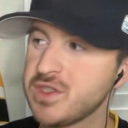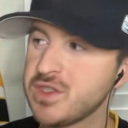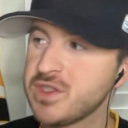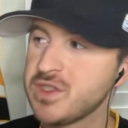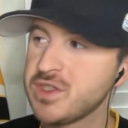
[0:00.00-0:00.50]

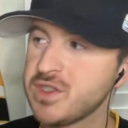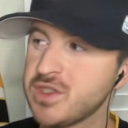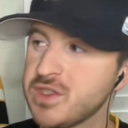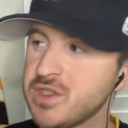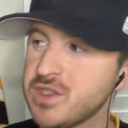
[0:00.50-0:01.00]
It is
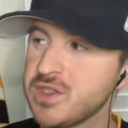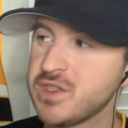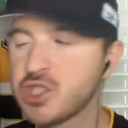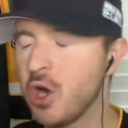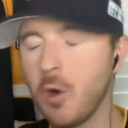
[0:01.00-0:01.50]
going
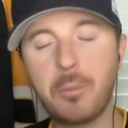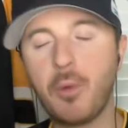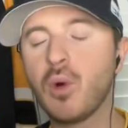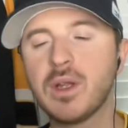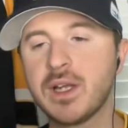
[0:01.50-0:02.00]
so
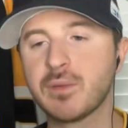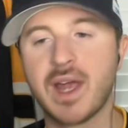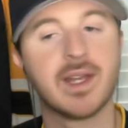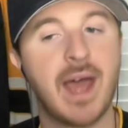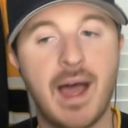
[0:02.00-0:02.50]
poorly
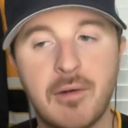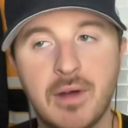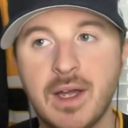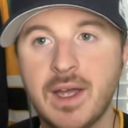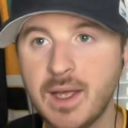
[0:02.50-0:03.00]
right now.
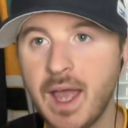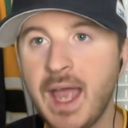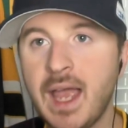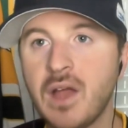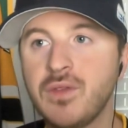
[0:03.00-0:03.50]

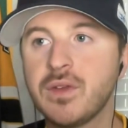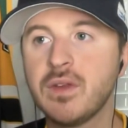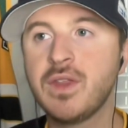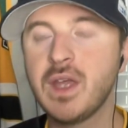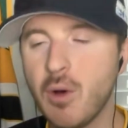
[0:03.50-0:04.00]
And
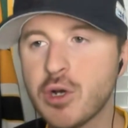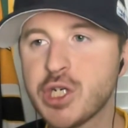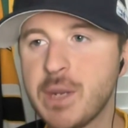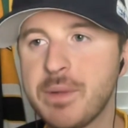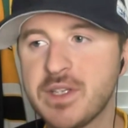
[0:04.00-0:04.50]
the
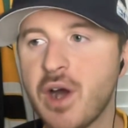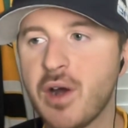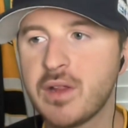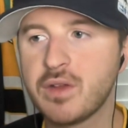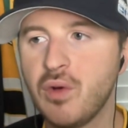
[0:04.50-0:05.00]
ownership has
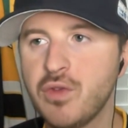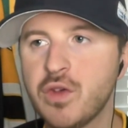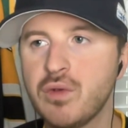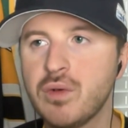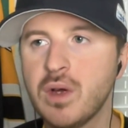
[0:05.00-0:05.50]
already told
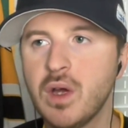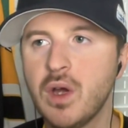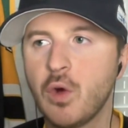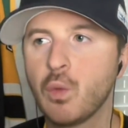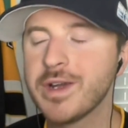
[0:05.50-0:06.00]
you,
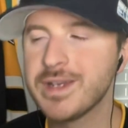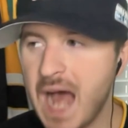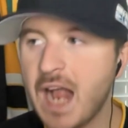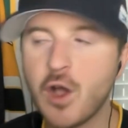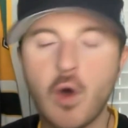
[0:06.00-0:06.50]
we're
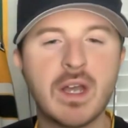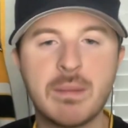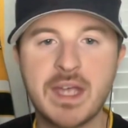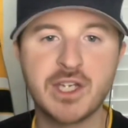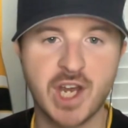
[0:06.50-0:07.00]
not going to
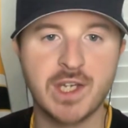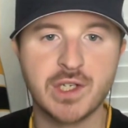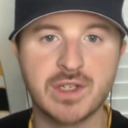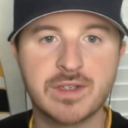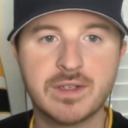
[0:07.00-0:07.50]
make
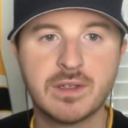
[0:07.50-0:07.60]
changes.